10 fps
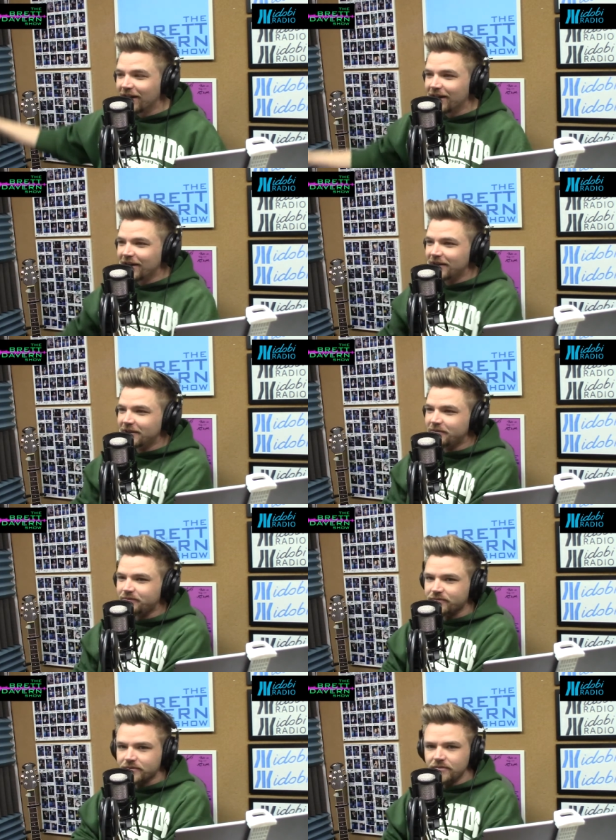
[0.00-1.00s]
tell you my
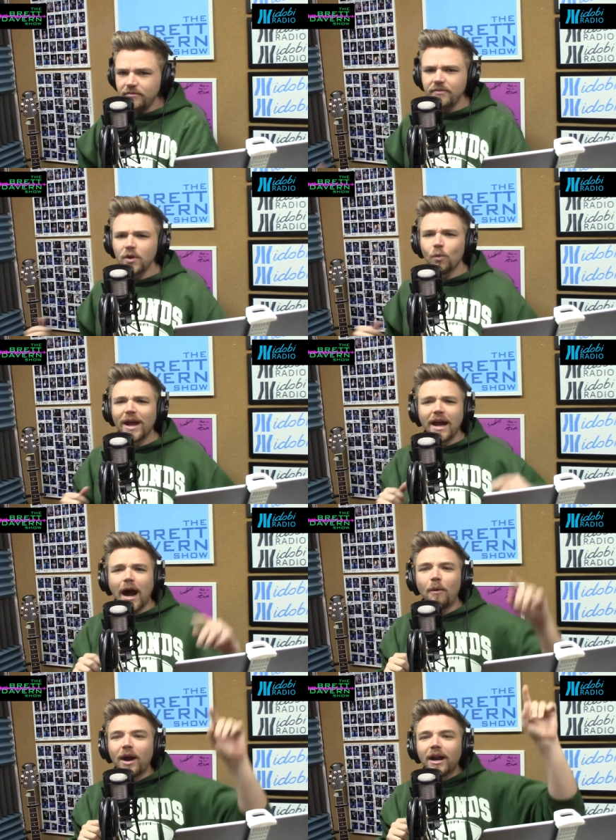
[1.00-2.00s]
pro tip? Because you've Wait,
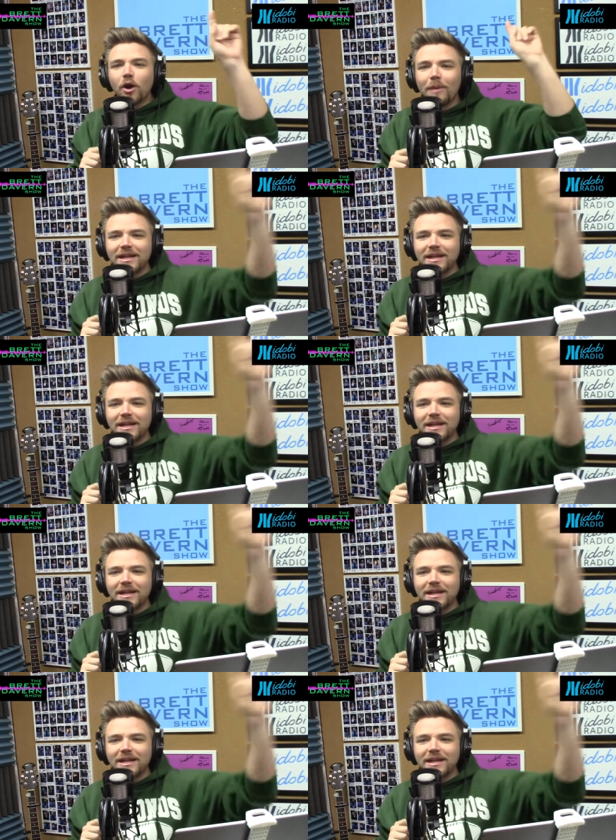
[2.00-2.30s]
interrupted me